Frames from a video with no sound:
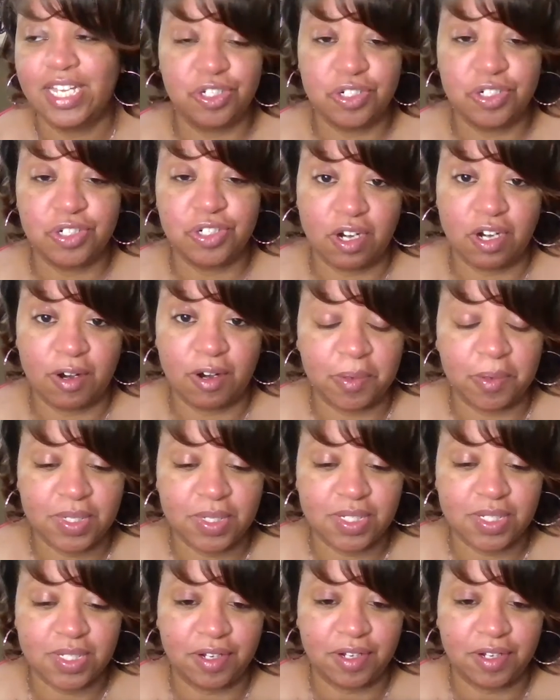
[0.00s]
Children are
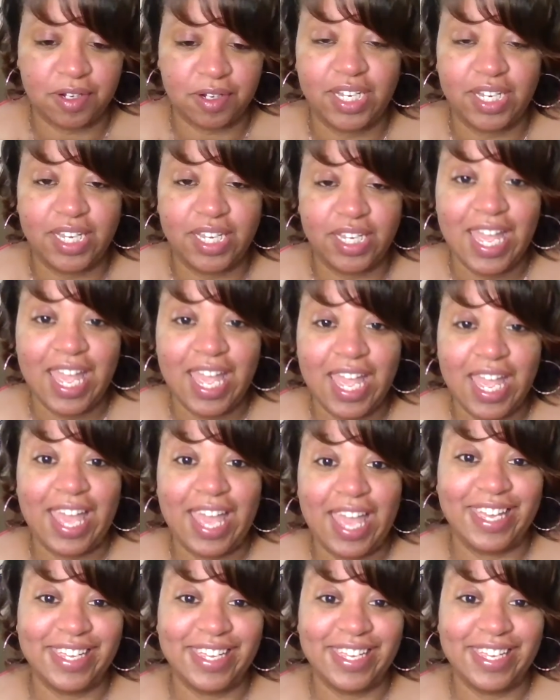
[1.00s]
always hungry.
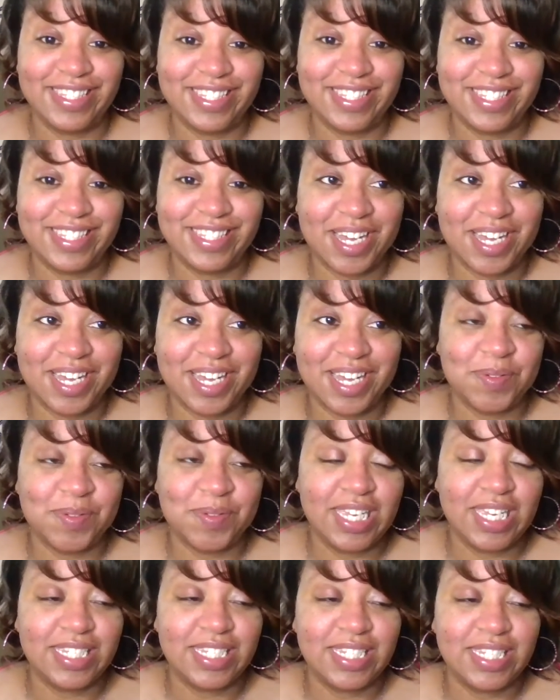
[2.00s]
And
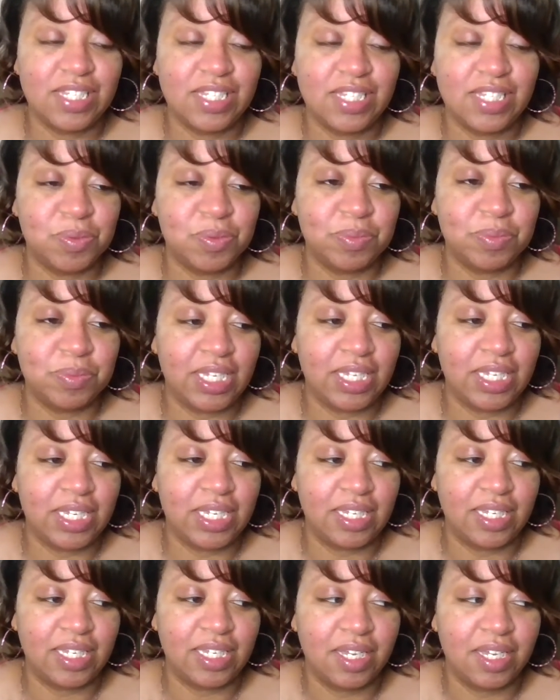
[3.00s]
um, he said to
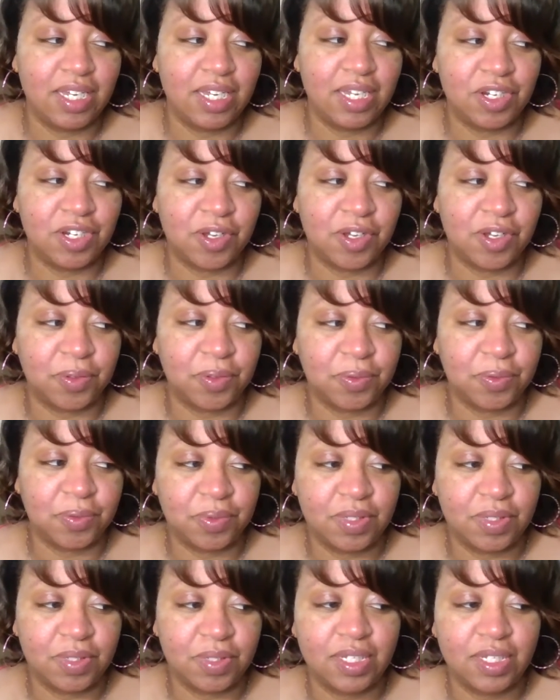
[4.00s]
me, you
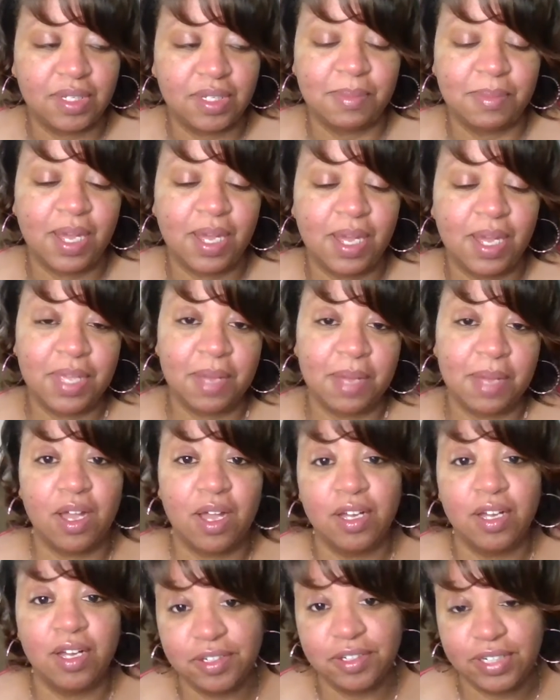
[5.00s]
know, Mommy,
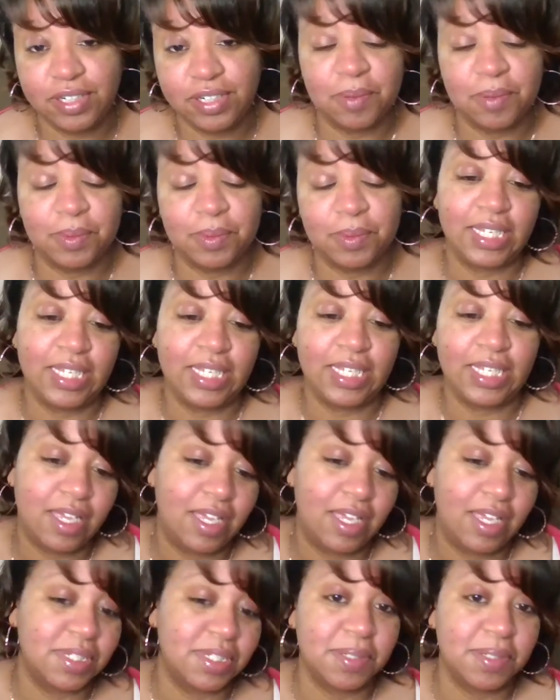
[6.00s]
I'm hungry. I want to eat.
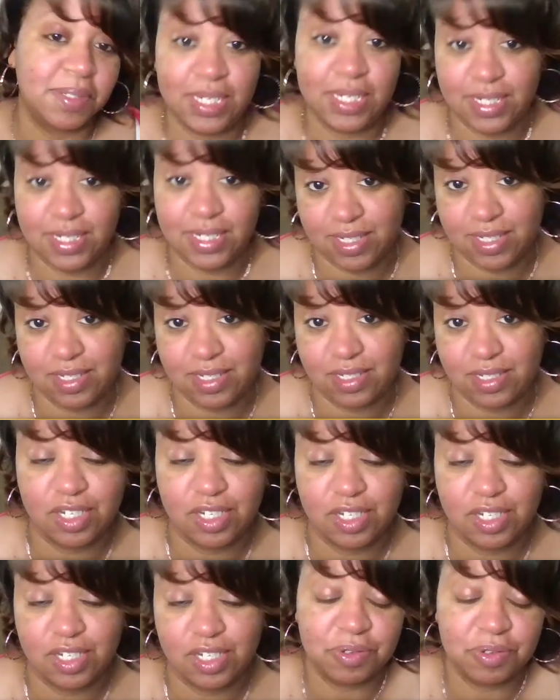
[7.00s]
here give me some pizza? I'm
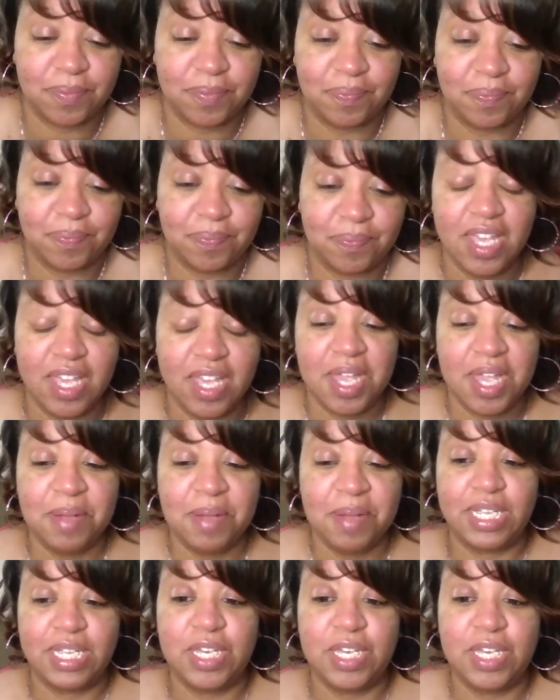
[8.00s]
like, sure.
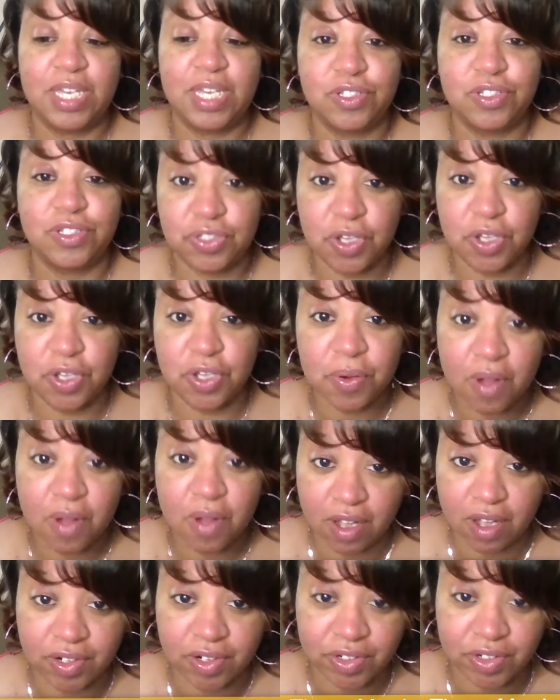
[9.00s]
But he was
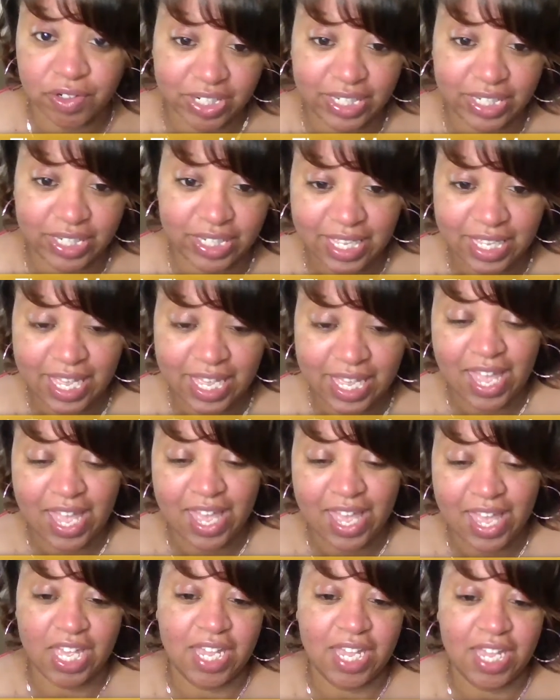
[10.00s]
so hungry
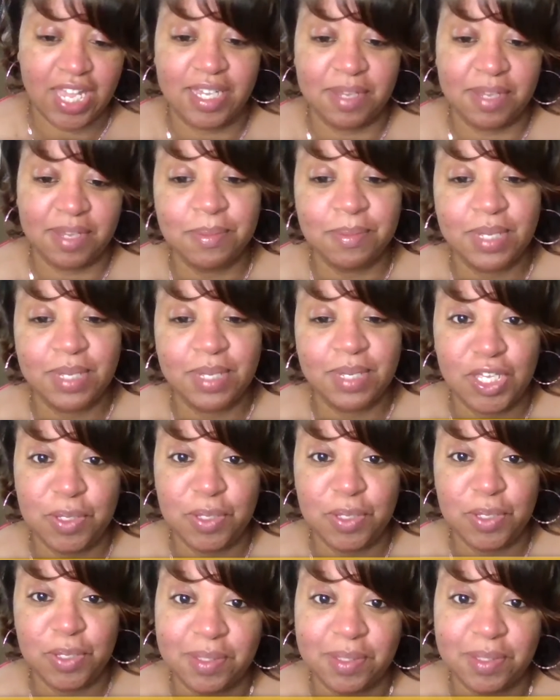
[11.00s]
that he's like, Mom, can
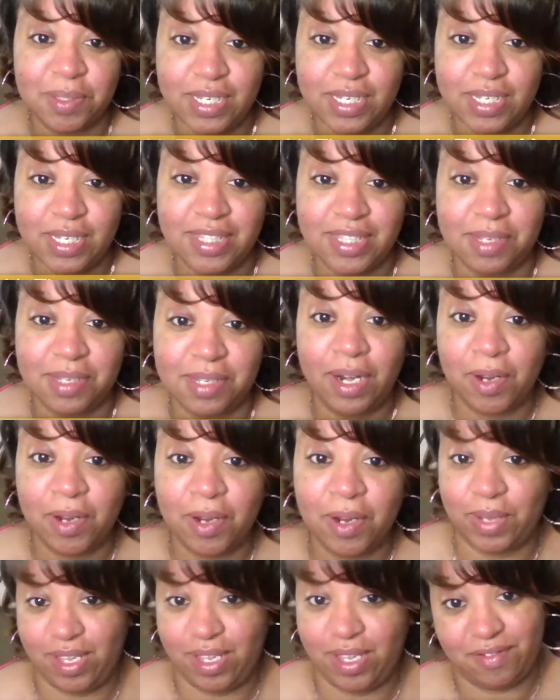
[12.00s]
you put the pizza in the
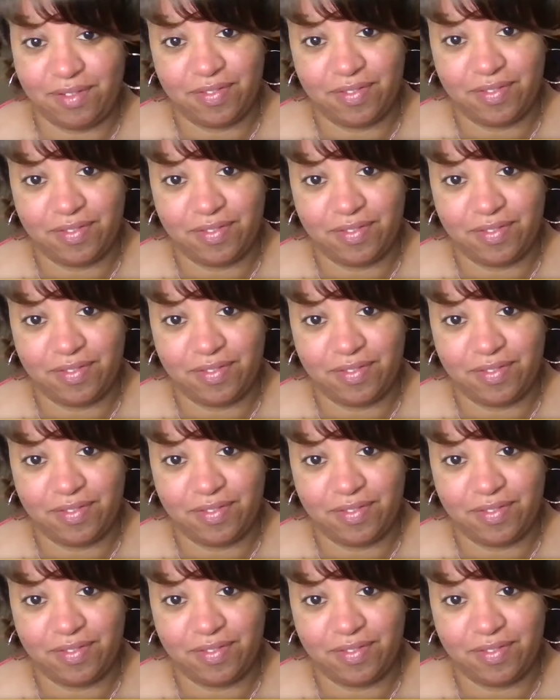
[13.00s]
microwave?